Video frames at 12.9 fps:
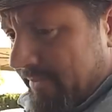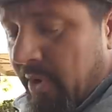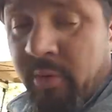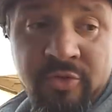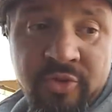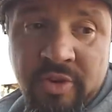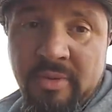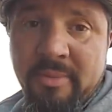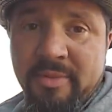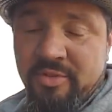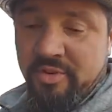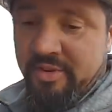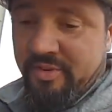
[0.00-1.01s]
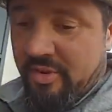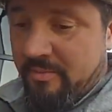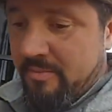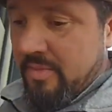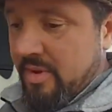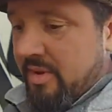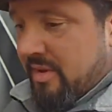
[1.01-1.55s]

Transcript: Oh, Jim, let me show you something.